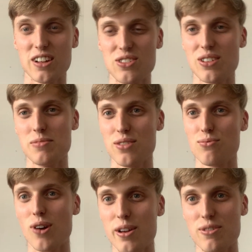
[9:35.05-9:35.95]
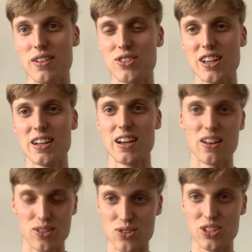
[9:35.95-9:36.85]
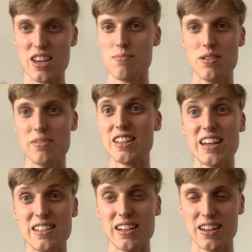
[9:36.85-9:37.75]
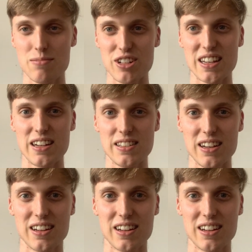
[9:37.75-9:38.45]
Can you tell me the right way of saying it? And I'll just keep imitating and imitating.